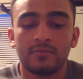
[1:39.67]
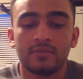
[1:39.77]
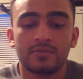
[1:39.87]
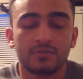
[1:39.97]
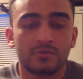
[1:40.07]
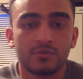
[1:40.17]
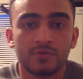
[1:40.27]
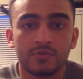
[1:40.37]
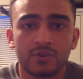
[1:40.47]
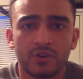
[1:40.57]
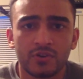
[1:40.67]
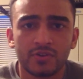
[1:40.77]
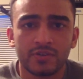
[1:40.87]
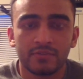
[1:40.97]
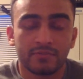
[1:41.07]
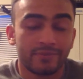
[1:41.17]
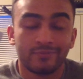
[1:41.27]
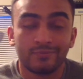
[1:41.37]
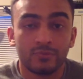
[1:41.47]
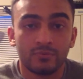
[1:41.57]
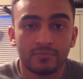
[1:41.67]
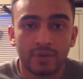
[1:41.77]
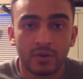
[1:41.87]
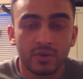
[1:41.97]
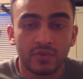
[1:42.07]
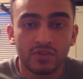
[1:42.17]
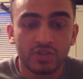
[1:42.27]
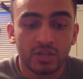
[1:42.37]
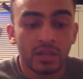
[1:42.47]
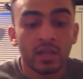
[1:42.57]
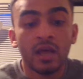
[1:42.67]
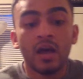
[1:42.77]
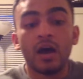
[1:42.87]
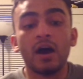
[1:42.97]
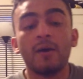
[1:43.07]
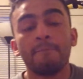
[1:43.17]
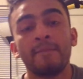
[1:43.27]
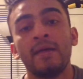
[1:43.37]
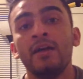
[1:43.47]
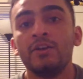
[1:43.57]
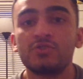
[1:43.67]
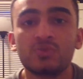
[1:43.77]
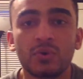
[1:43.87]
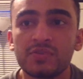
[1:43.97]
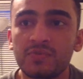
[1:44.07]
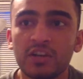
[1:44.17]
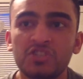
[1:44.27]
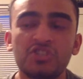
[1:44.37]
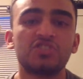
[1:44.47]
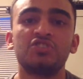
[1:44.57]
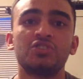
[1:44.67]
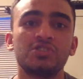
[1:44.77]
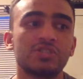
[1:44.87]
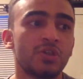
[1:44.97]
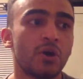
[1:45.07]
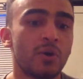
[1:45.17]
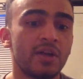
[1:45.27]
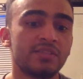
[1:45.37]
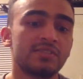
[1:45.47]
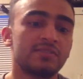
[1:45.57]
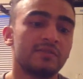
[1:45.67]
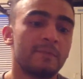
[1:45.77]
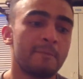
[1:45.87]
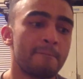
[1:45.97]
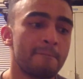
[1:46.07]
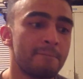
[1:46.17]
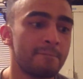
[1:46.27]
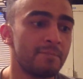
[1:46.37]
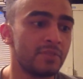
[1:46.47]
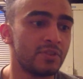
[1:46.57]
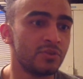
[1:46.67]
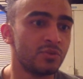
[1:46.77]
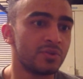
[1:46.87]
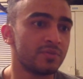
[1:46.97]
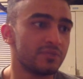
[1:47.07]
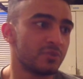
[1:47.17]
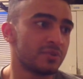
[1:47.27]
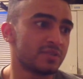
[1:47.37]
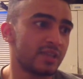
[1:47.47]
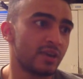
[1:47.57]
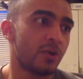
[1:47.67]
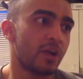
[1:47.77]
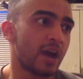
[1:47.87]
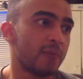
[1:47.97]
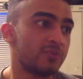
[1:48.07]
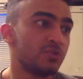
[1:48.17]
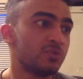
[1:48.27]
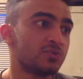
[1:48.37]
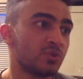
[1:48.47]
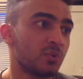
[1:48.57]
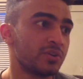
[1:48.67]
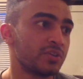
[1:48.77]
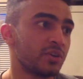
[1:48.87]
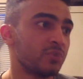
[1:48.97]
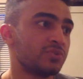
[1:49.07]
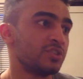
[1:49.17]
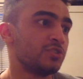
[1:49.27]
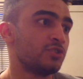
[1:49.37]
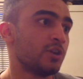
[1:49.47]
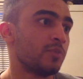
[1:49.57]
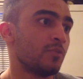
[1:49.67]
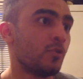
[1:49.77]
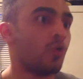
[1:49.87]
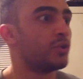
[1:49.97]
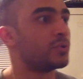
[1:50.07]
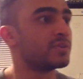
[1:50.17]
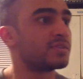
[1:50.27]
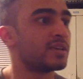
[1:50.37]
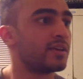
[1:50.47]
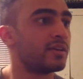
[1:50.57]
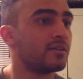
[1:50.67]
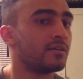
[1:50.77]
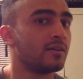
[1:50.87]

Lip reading: Excuse me for cursing, but I don't give a shit. You're sore as fuck. It's you can say, okay, I'm too sore to go to the gym, or you could say,